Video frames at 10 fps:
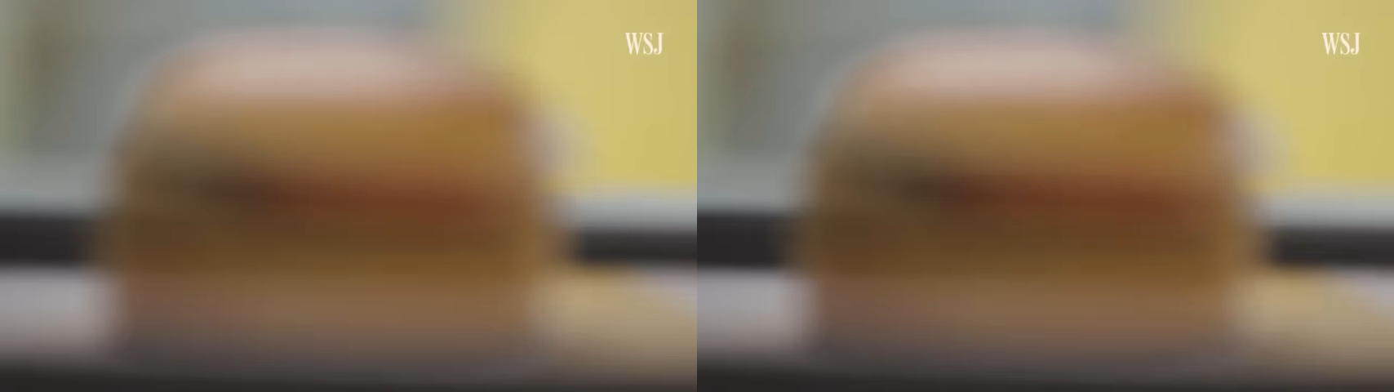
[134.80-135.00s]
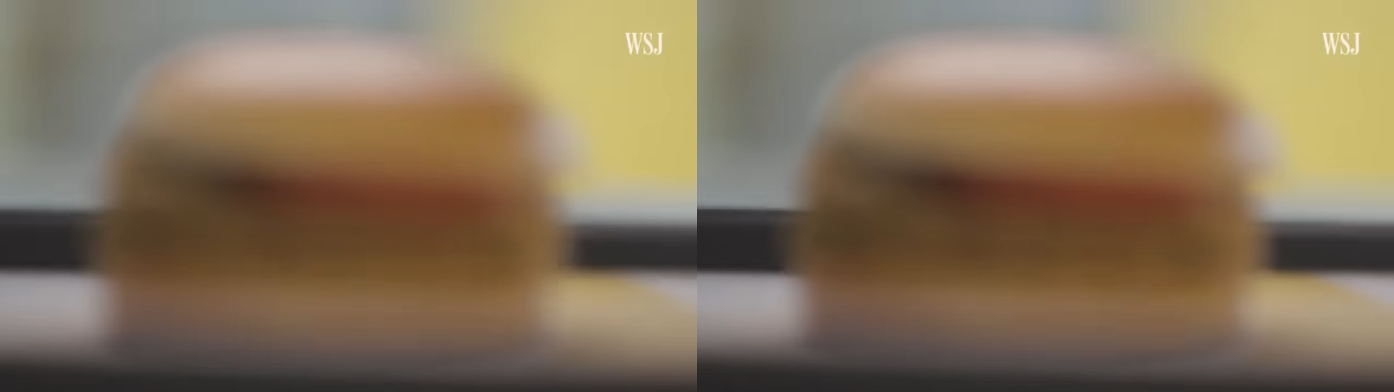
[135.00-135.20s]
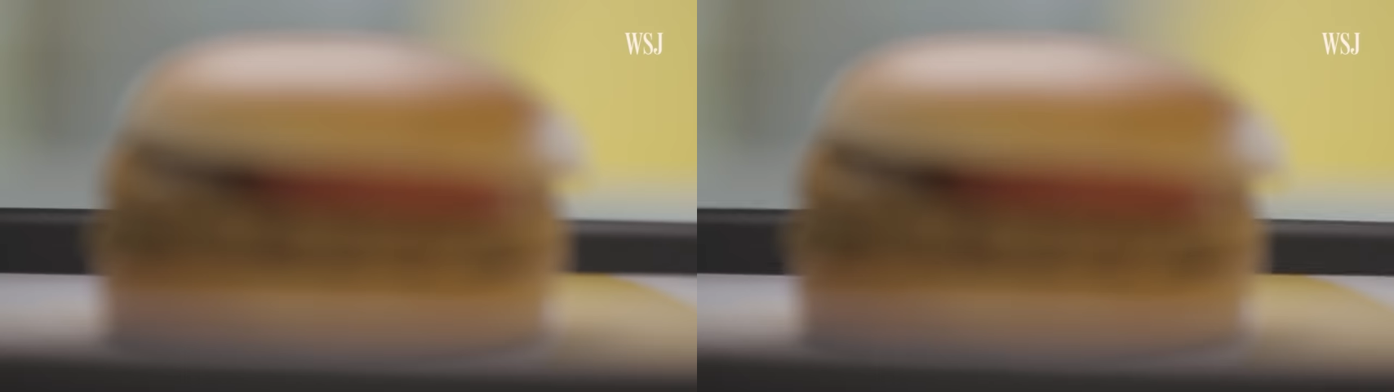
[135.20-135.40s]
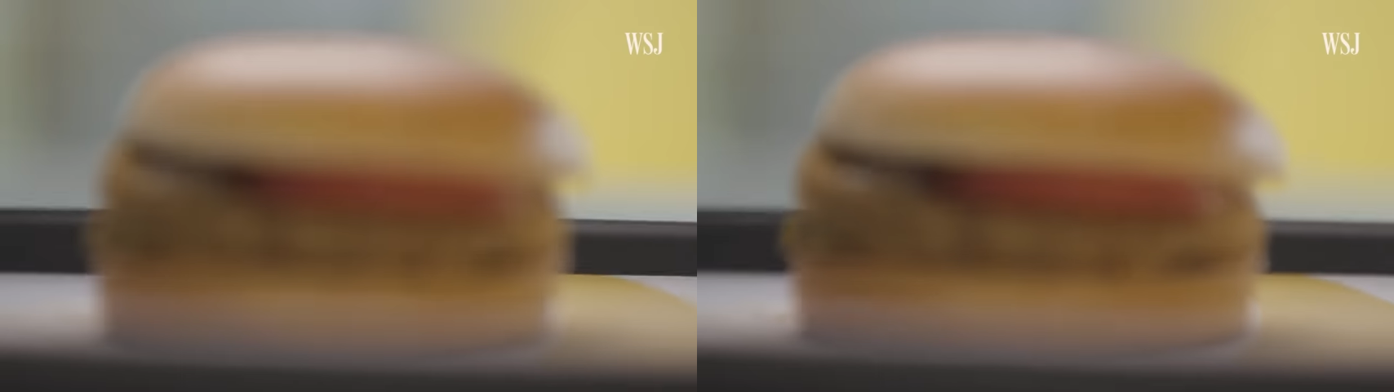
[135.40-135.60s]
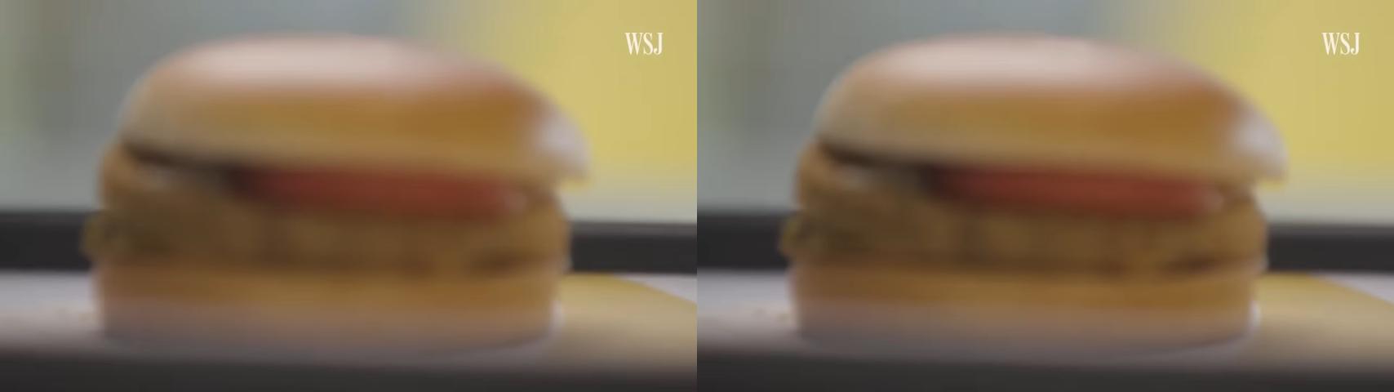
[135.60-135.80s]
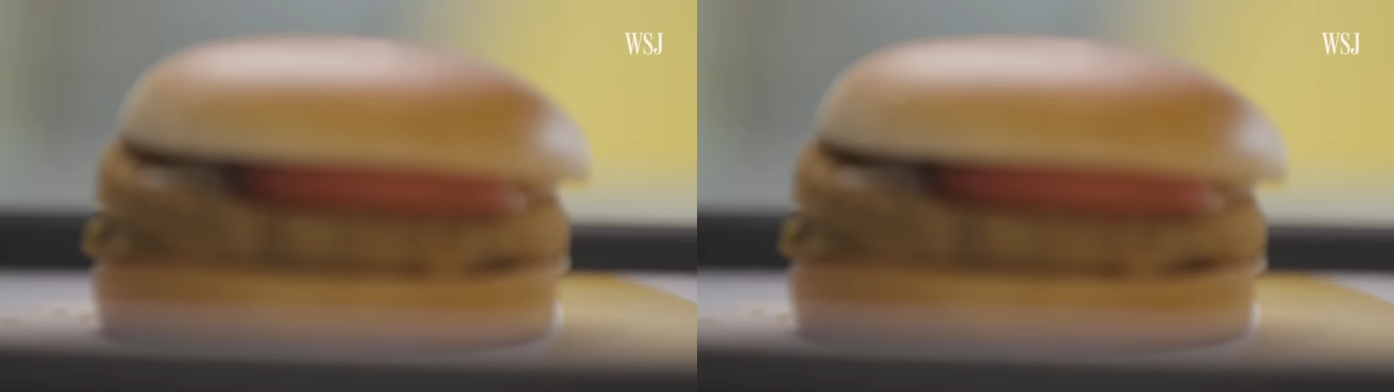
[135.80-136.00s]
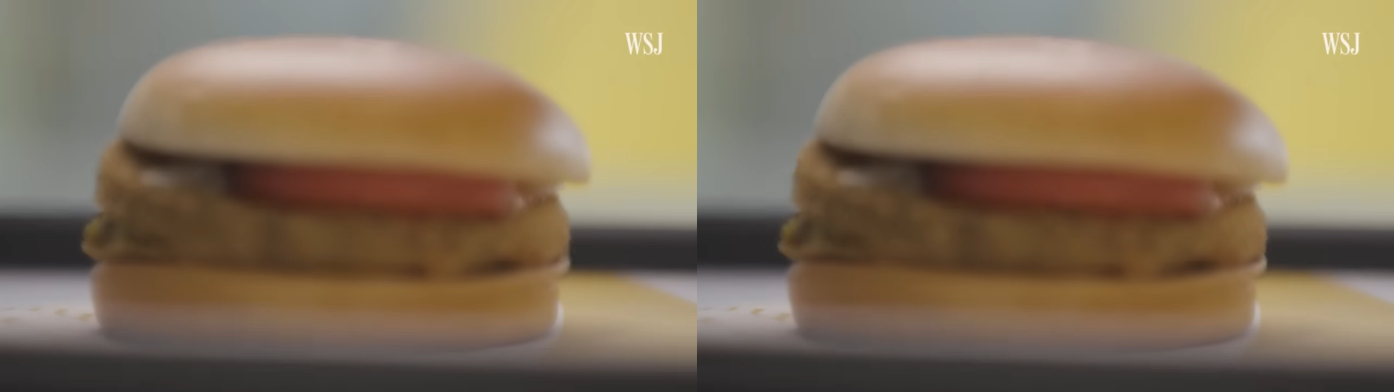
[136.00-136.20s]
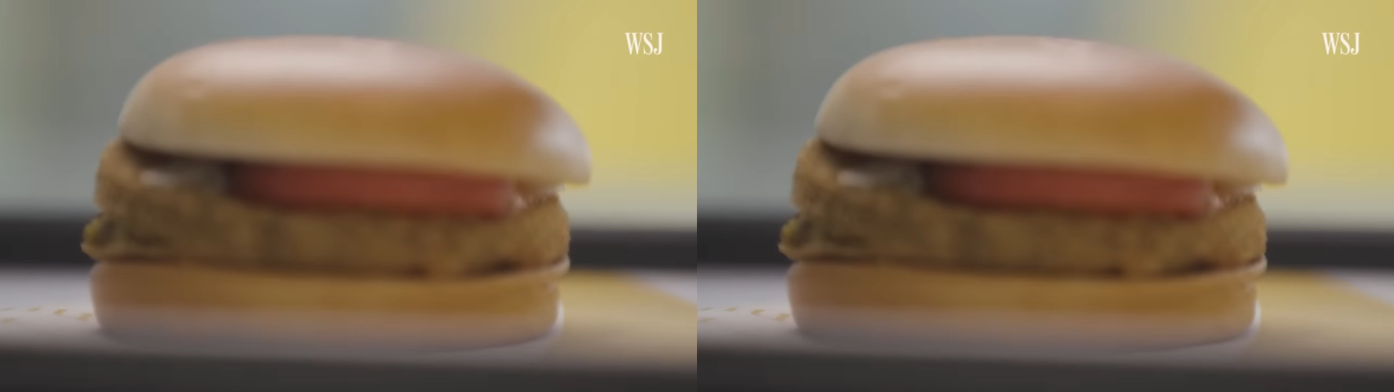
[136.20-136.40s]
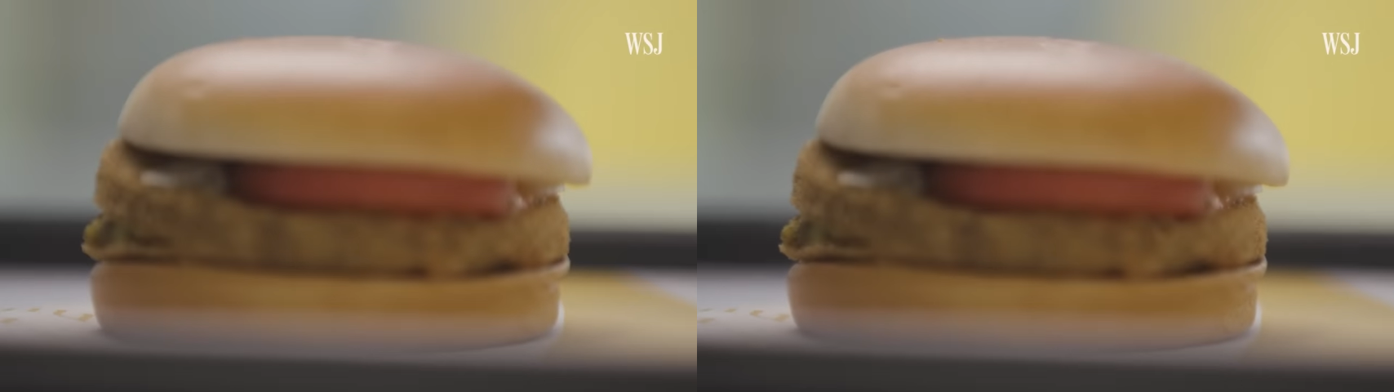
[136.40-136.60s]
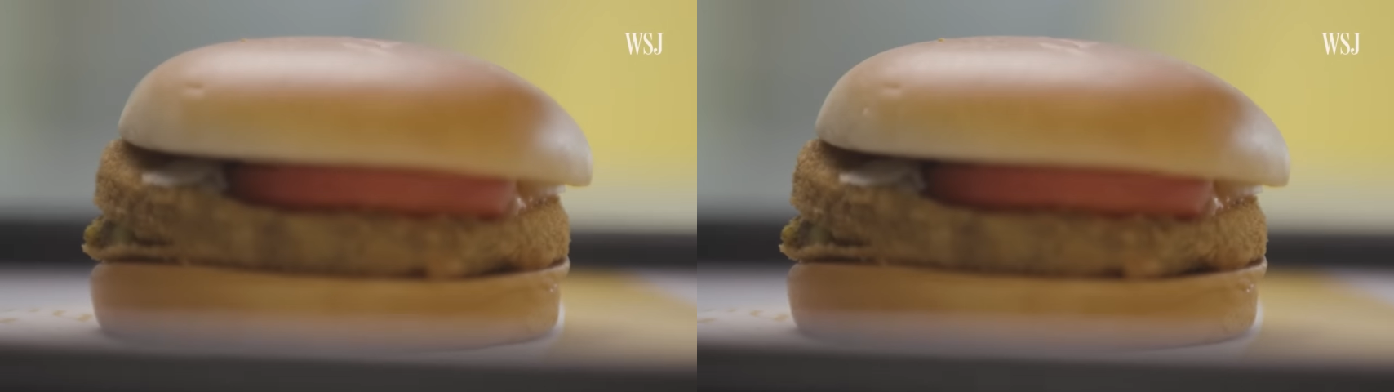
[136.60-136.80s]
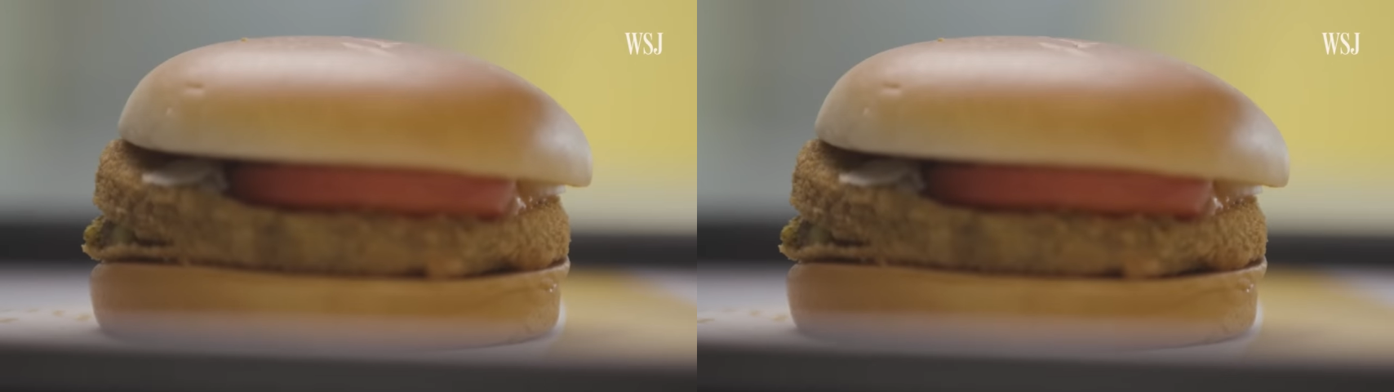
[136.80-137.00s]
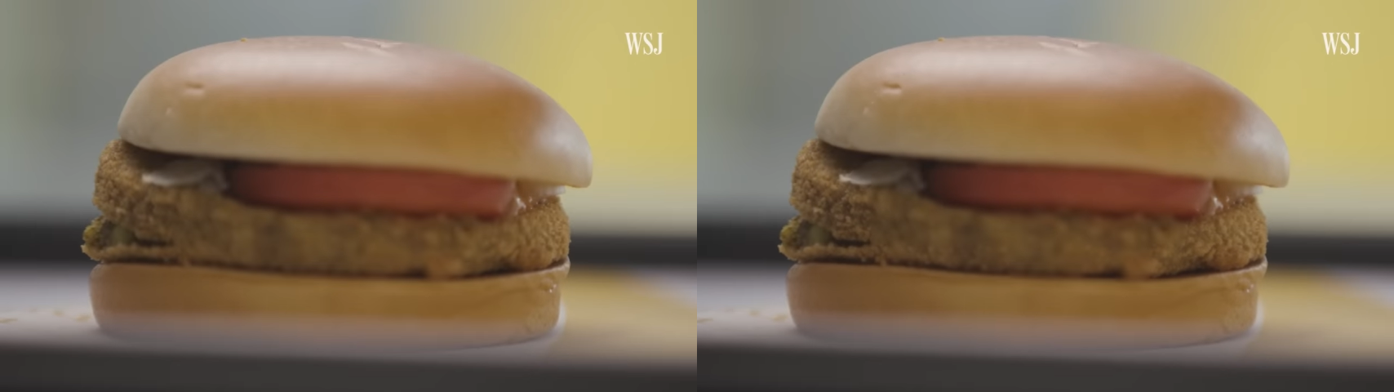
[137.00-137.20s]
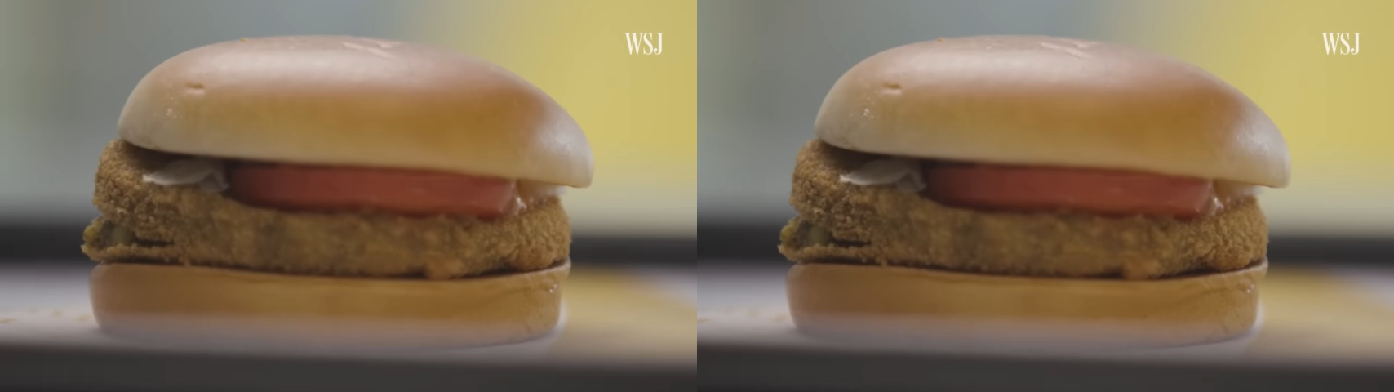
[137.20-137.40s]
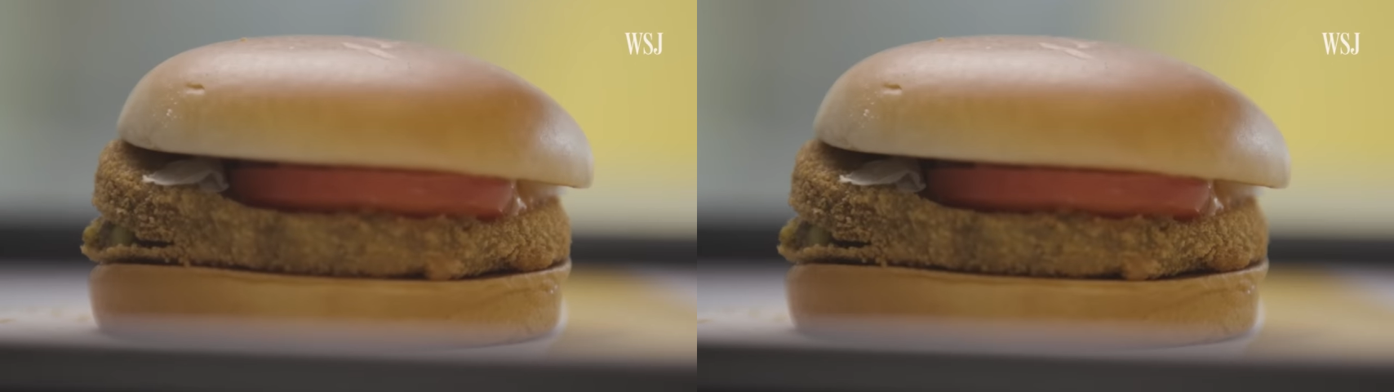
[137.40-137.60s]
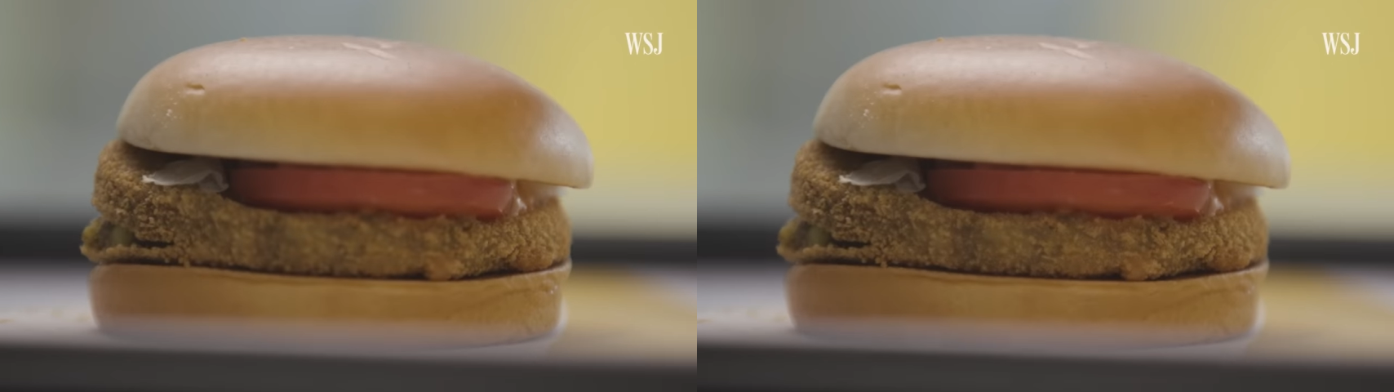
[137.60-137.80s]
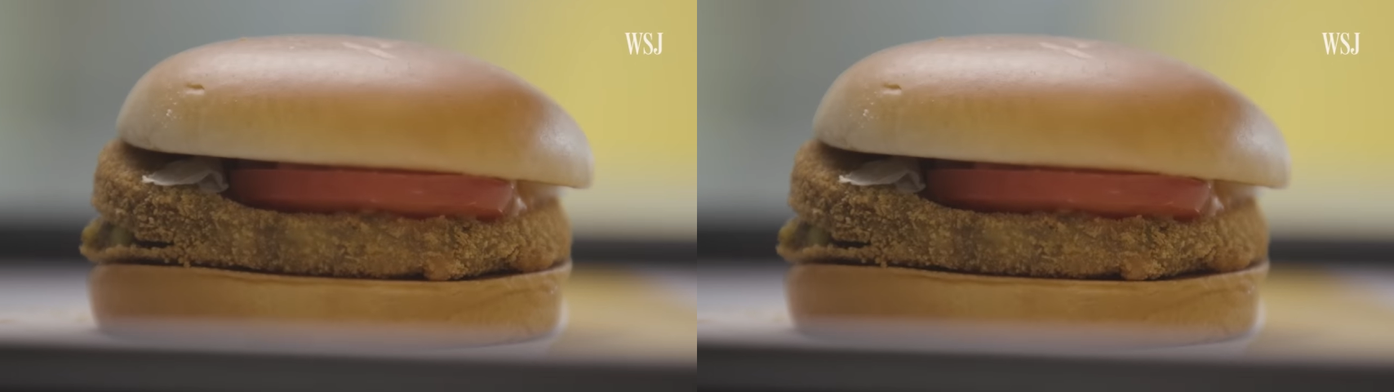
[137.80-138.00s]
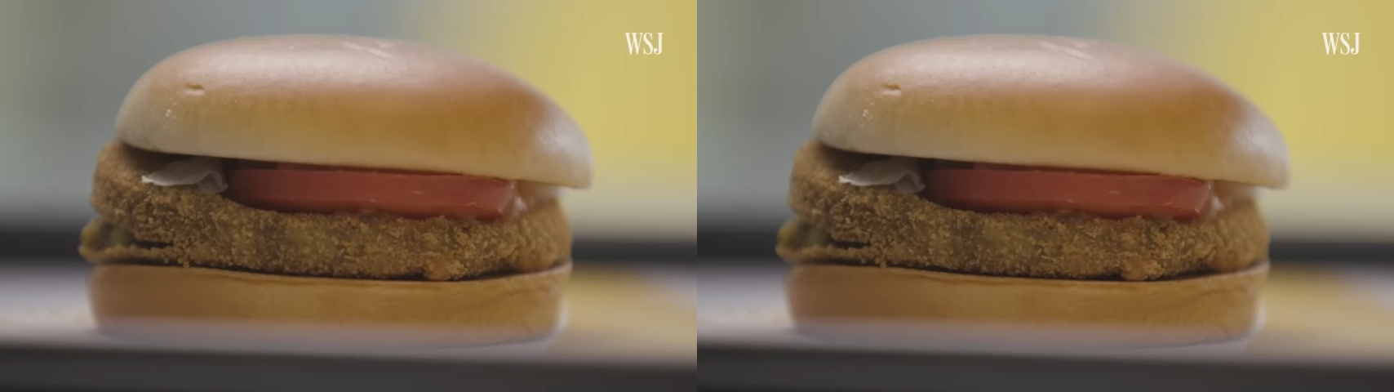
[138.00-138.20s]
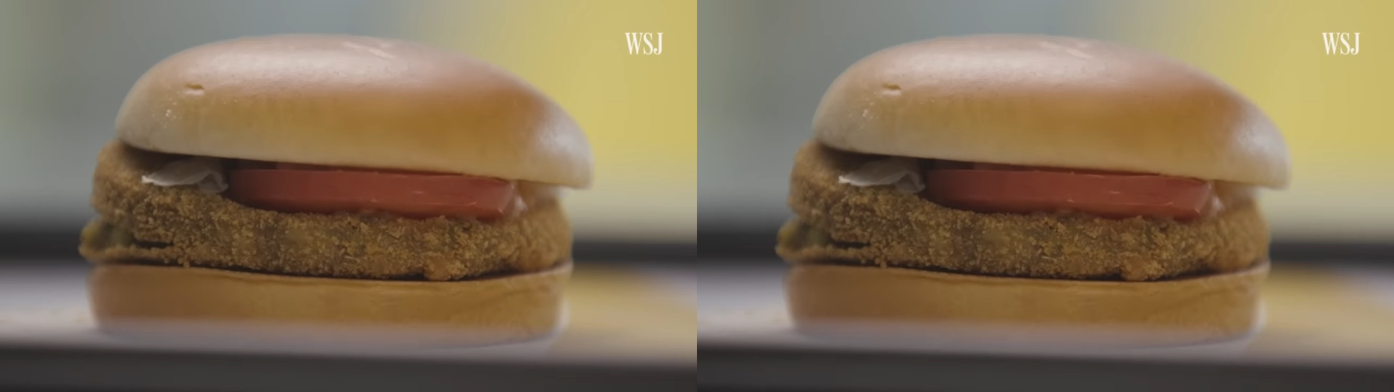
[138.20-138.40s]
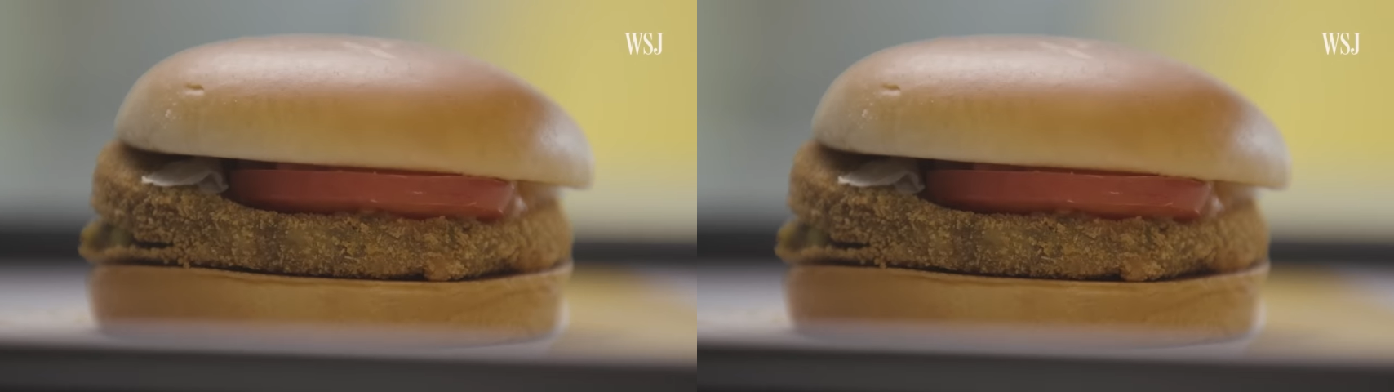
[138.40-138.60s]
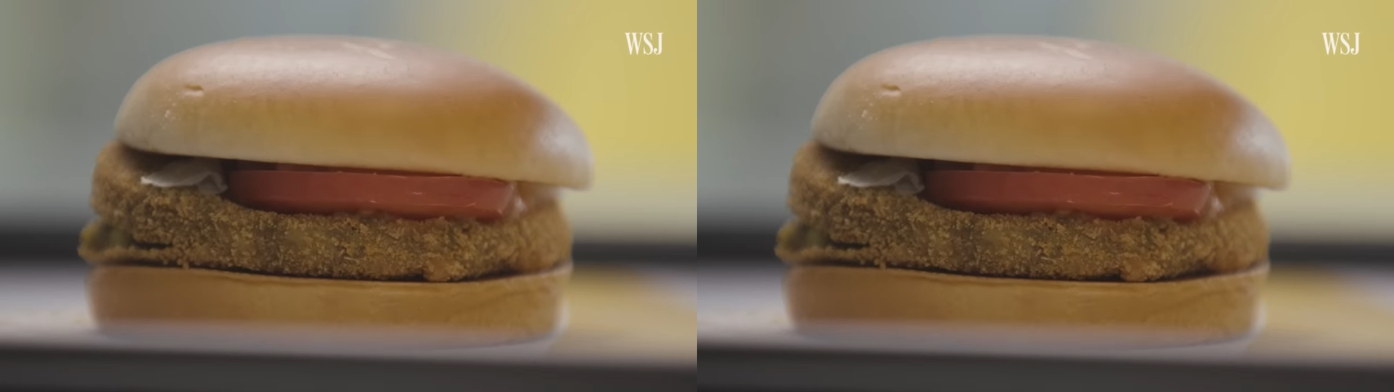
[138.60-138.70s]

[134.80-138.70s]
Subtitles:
No face is visible, so there are no lips to read.